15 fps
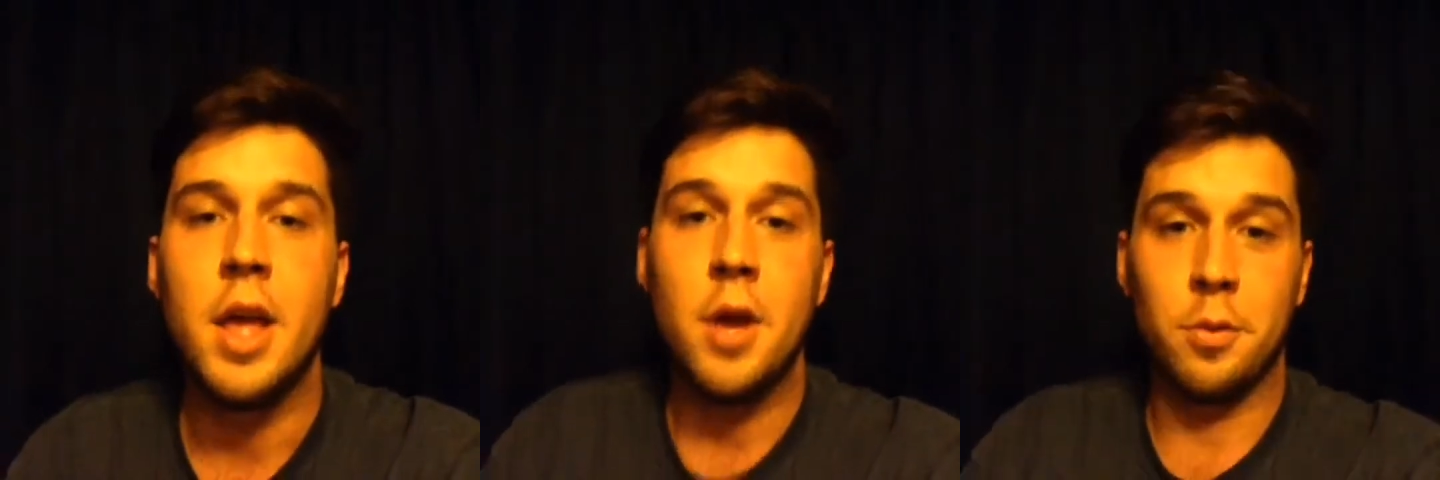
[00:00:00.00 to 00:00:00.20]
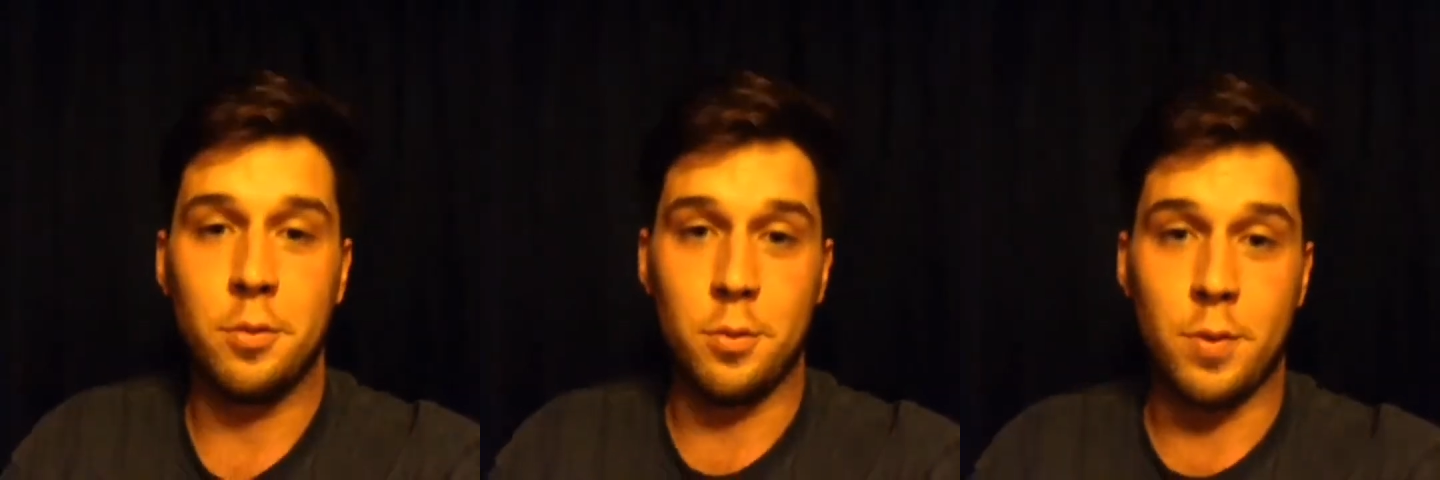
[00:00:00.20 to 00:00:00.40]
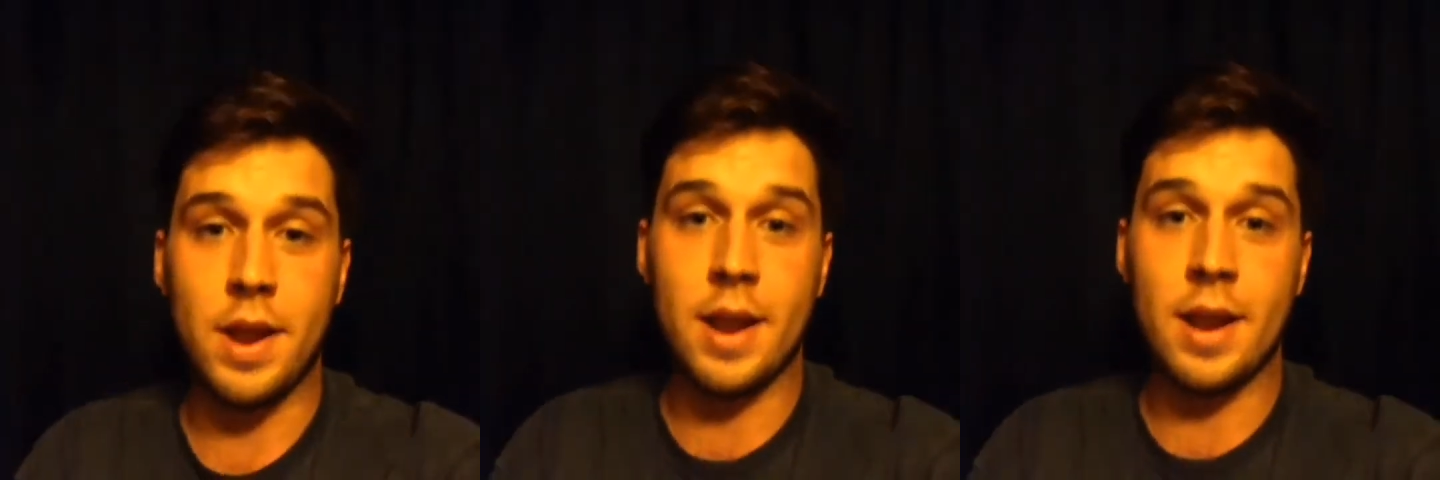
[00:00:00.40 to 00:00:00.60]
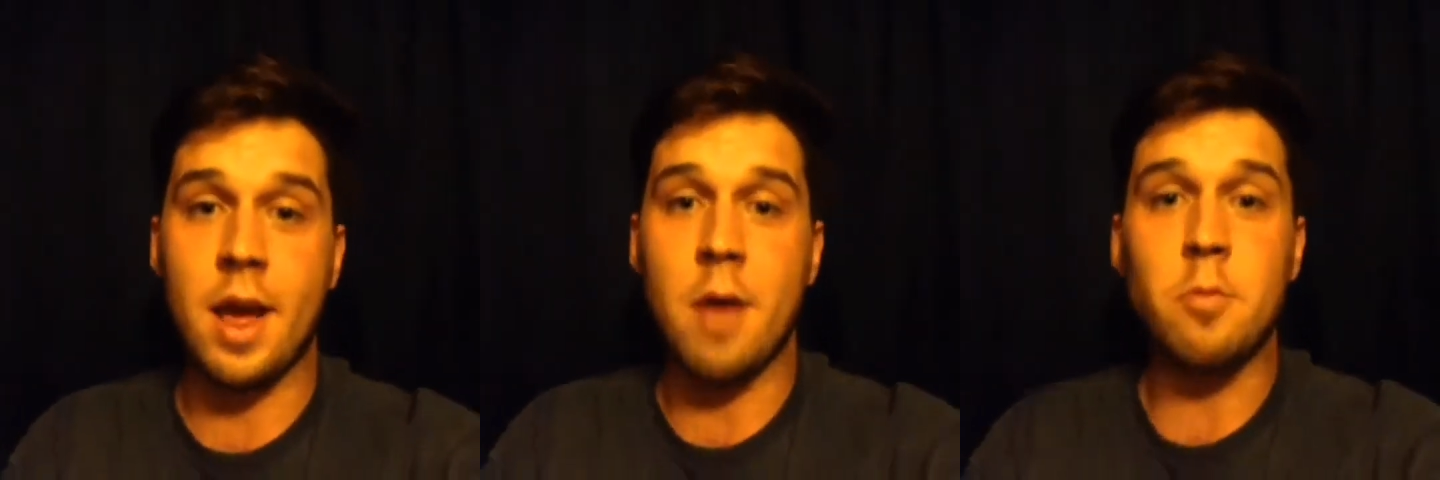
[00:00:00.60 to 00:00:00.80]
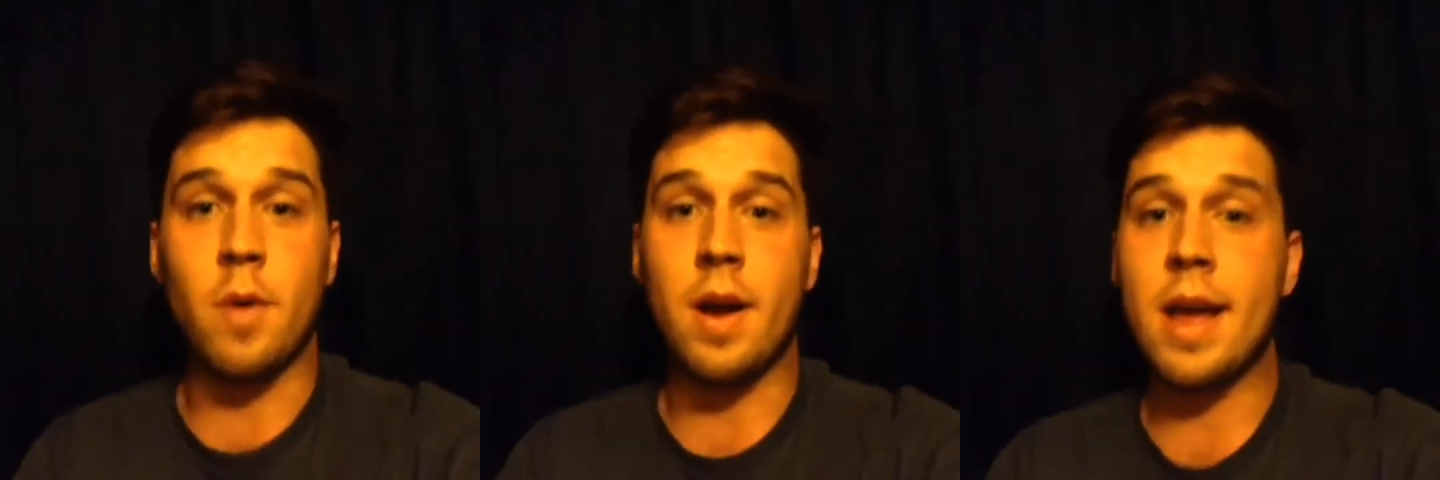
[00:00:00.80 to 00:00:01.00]
When
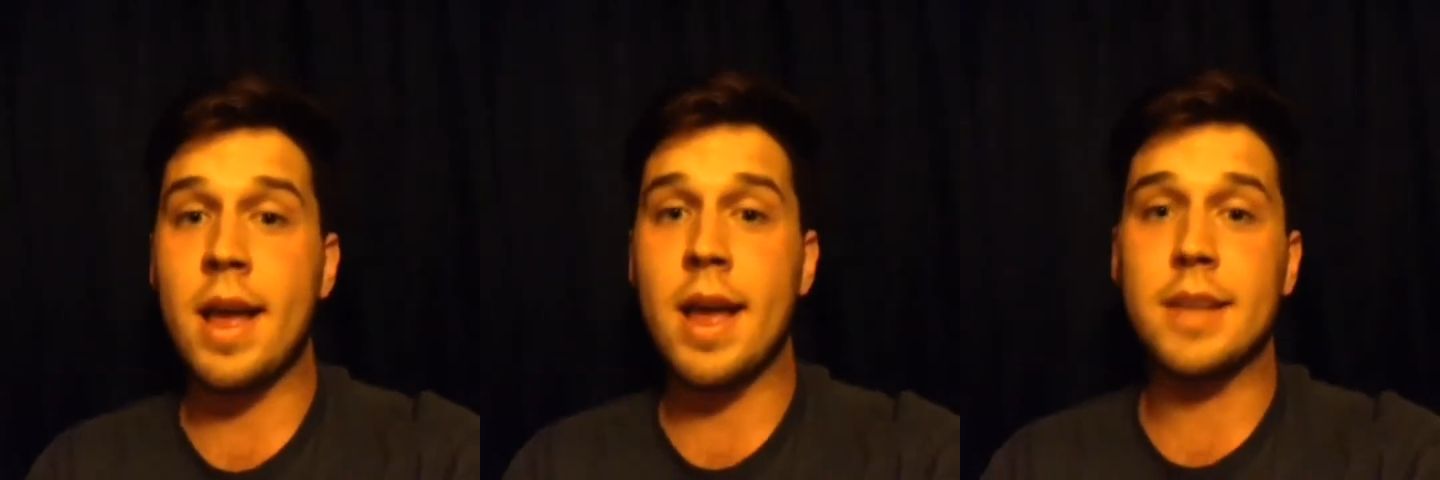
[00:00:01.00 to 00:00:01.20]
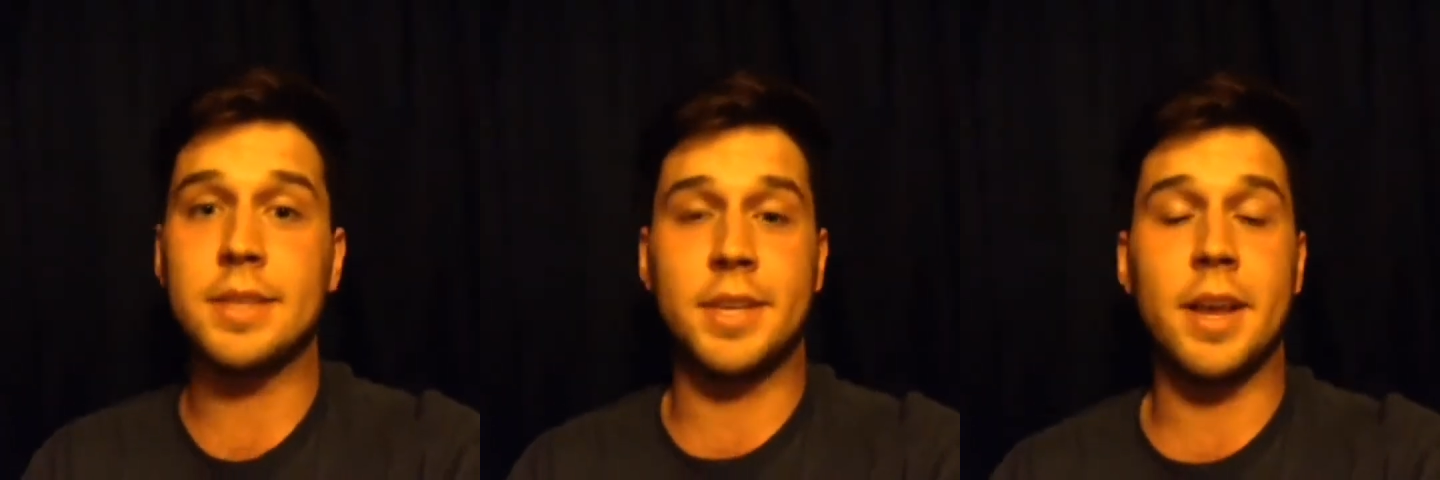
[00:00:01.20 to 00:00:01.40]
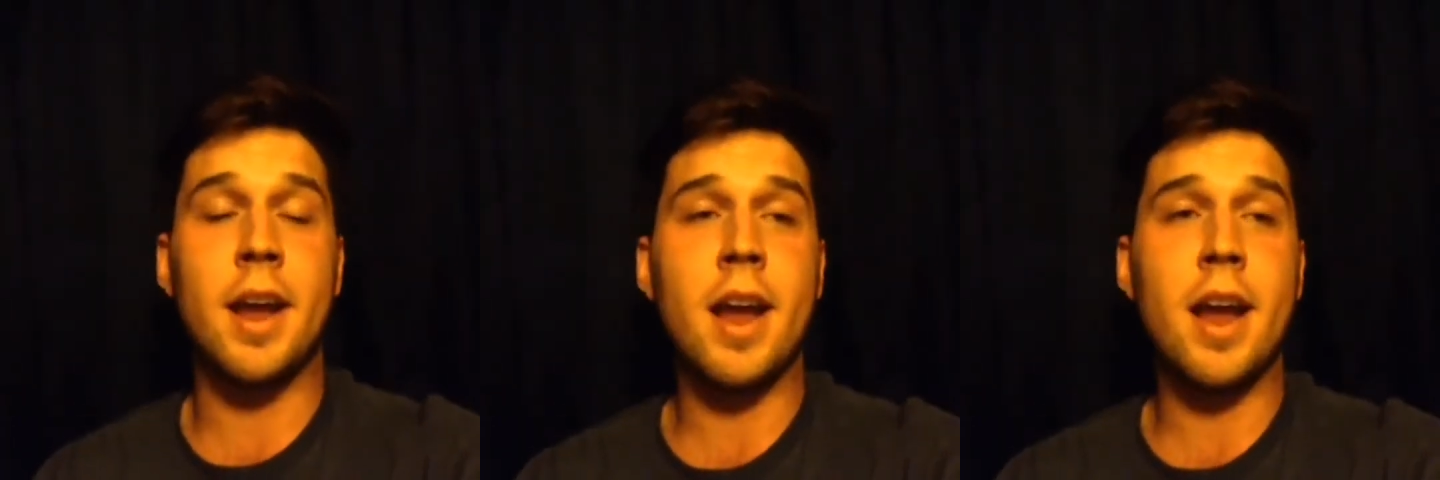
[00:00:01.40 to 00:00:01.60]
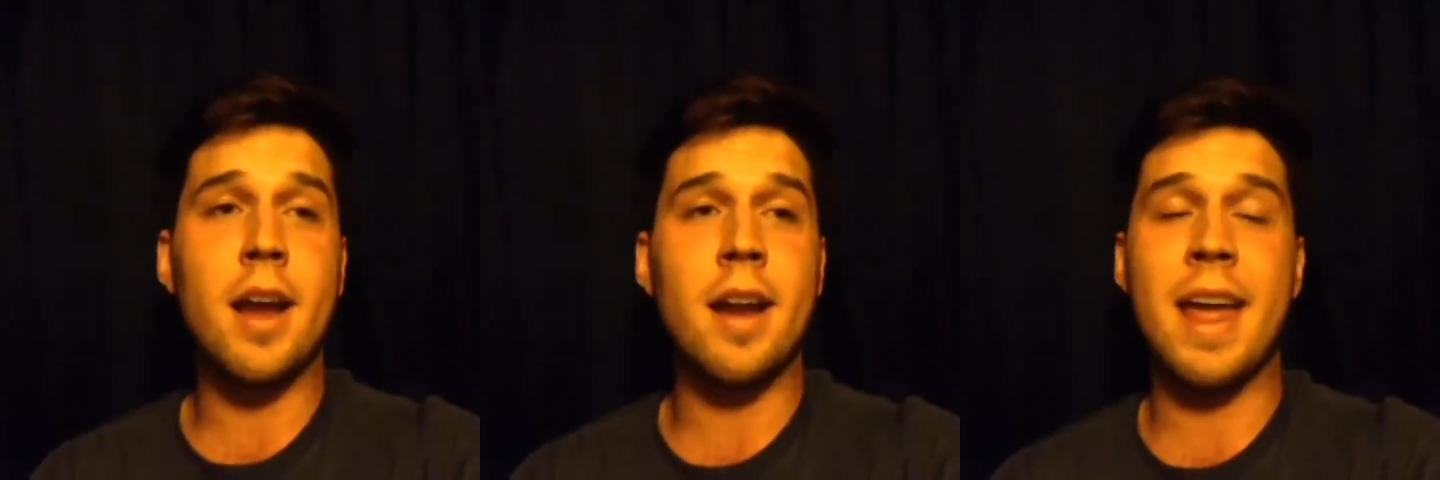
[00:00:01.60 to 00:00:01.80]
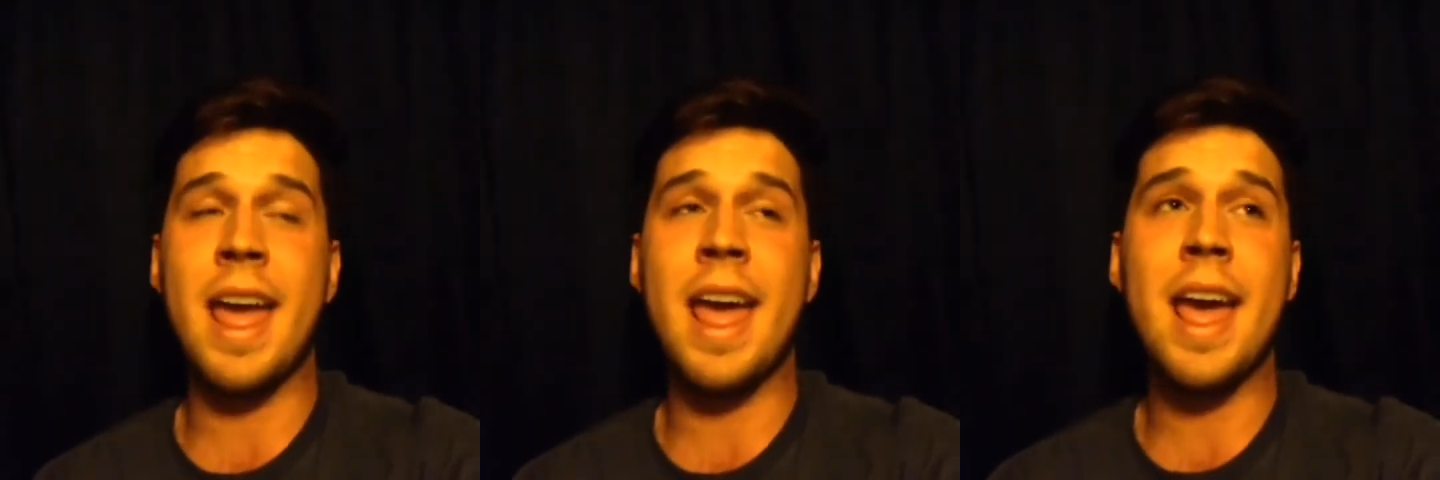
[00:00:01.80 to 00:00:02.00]
I'm wiser
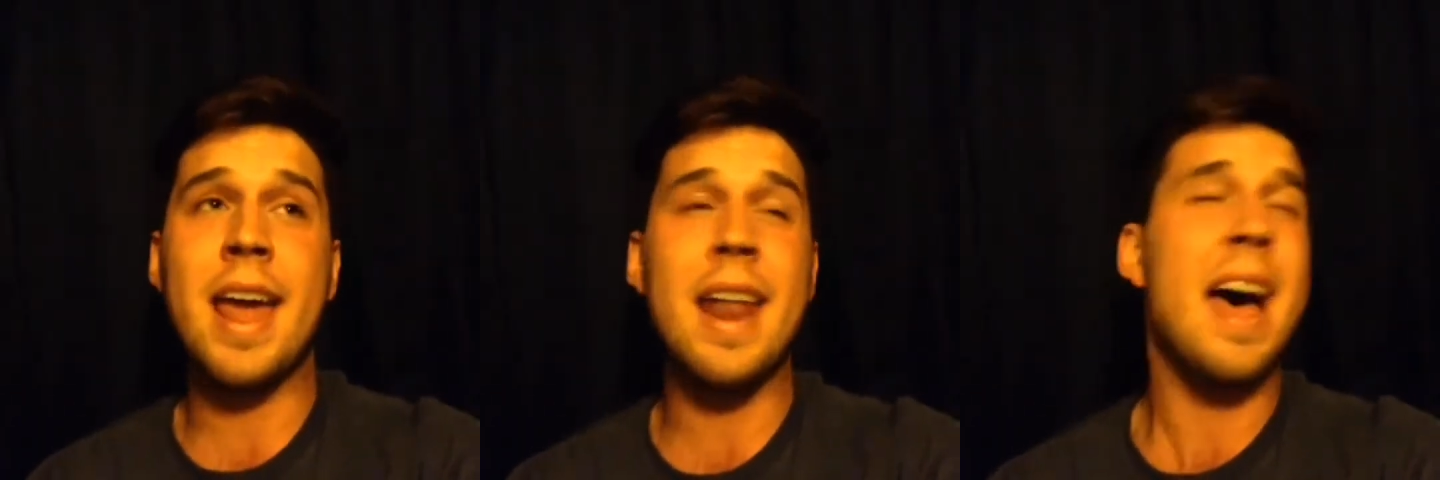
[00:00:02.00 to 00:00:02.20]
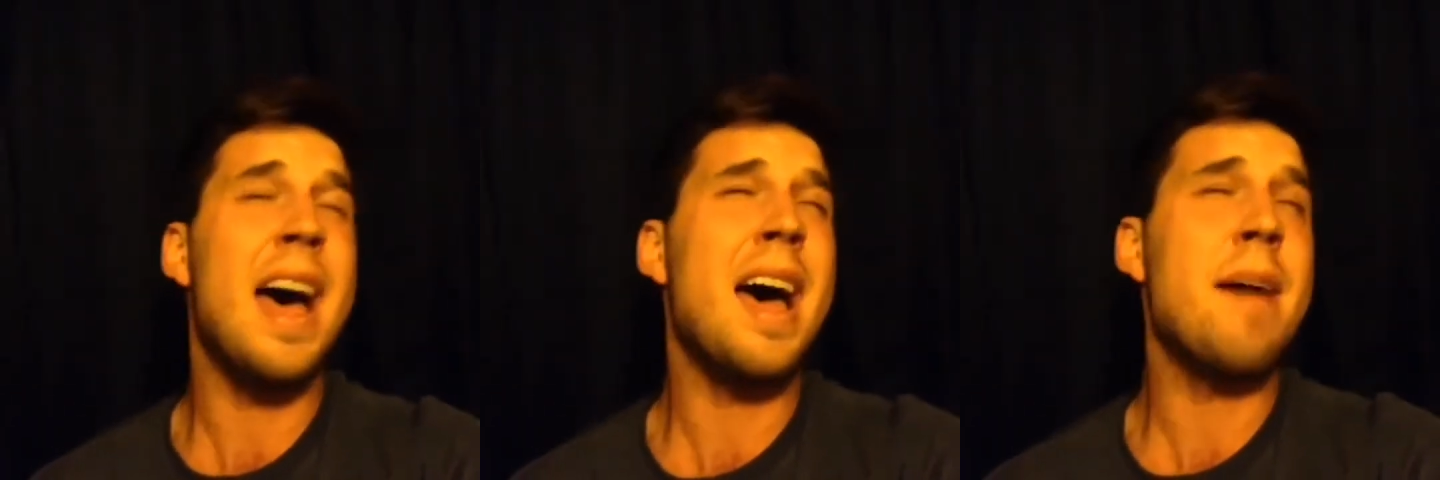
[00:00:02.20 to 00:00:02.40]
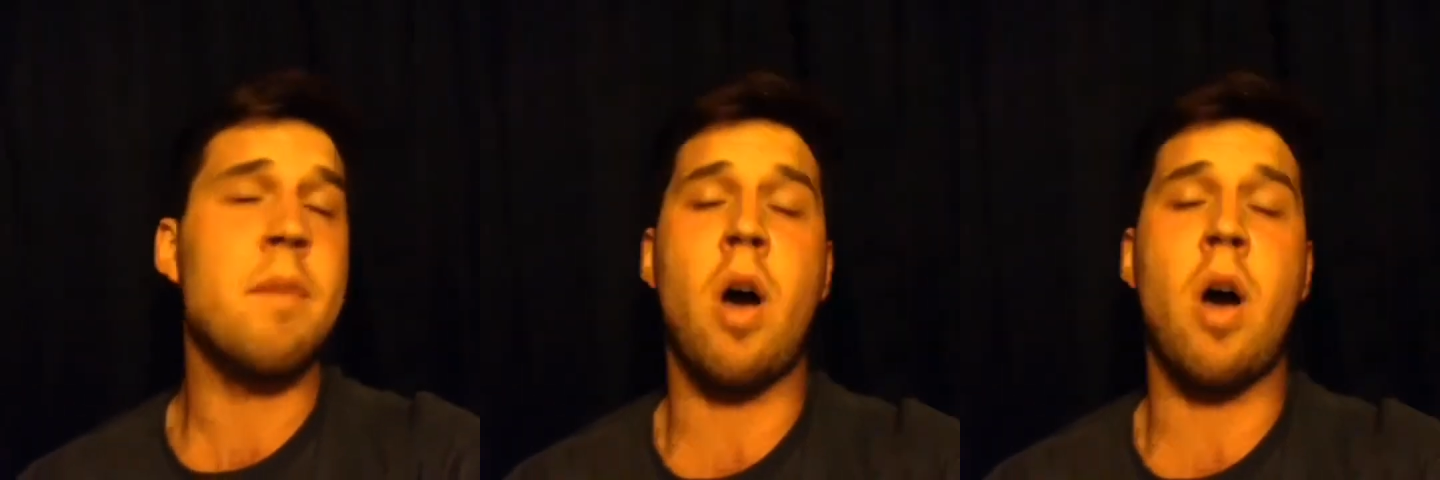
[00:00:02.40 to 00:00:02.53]
and I'm